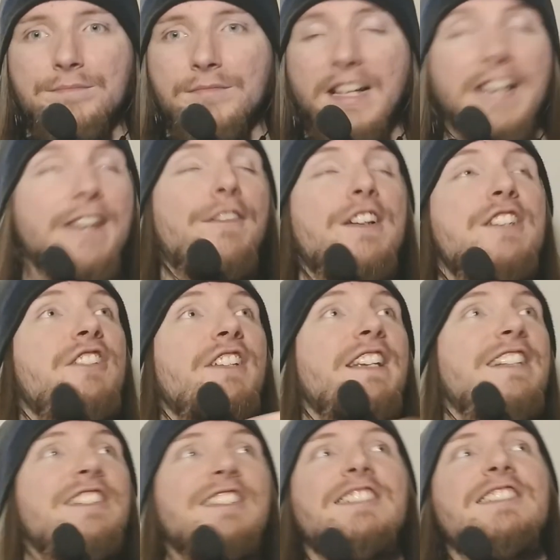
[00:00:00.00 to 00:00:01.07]
eventually could
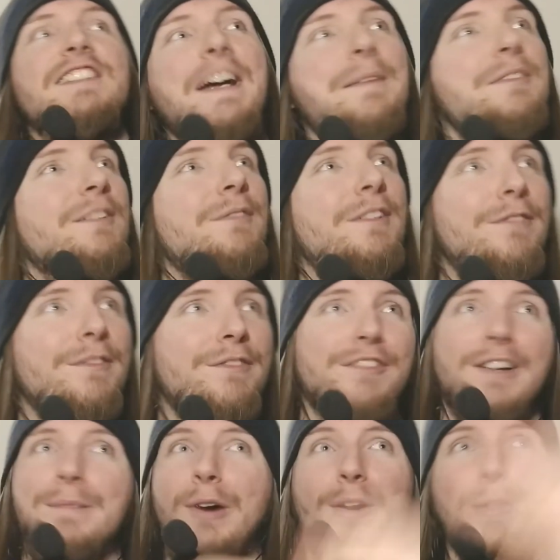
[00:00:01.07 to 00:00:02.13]
just snipe someone
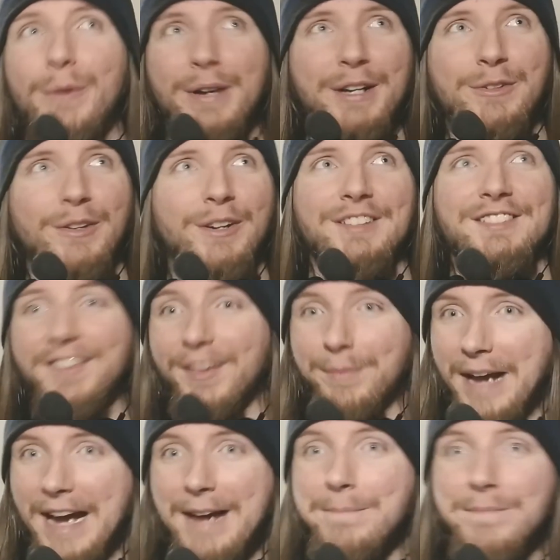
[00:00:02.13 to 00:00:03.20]
from all the way across the
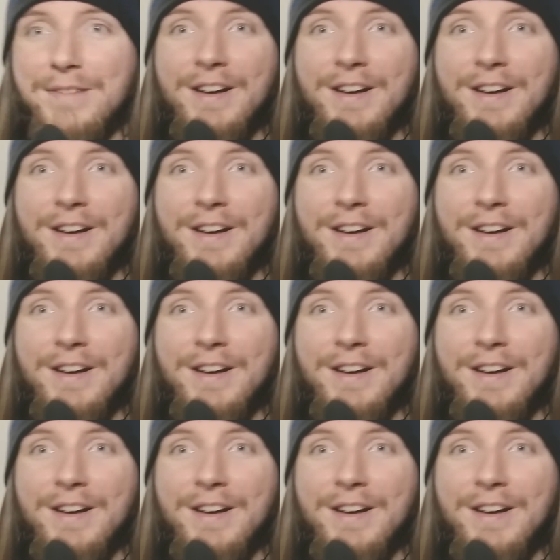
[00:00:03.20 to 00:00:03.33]
map.